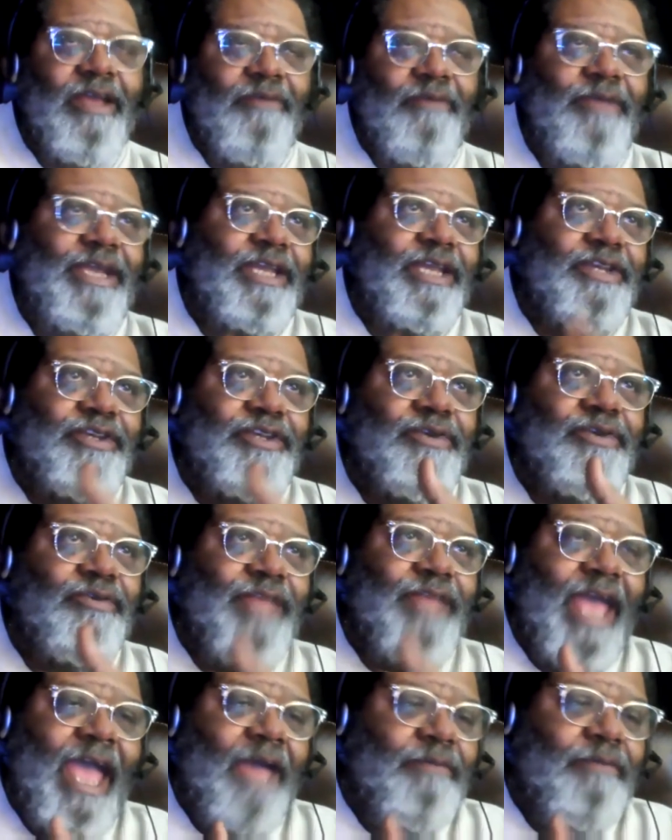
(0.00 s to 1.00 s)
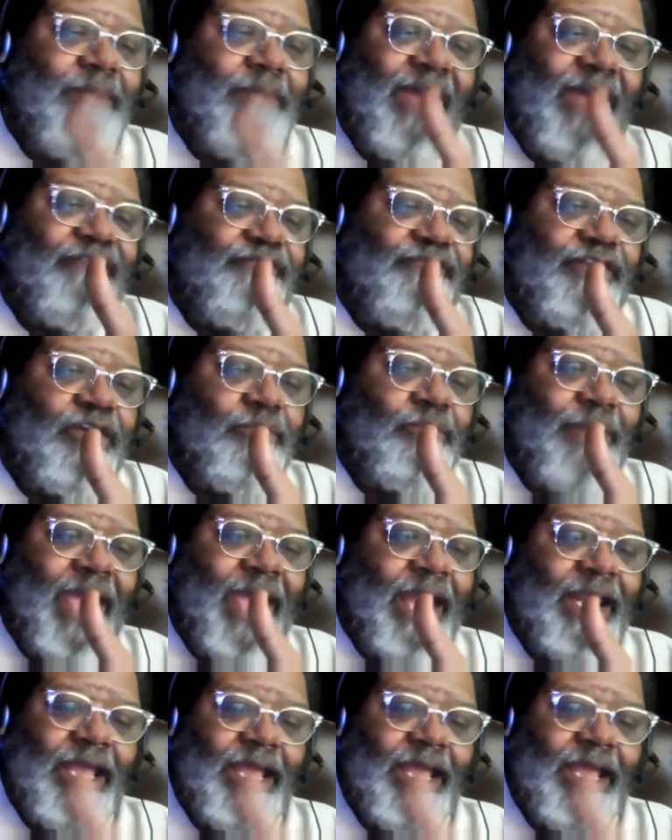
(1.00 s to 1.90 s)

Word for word: we can do that we might feel bad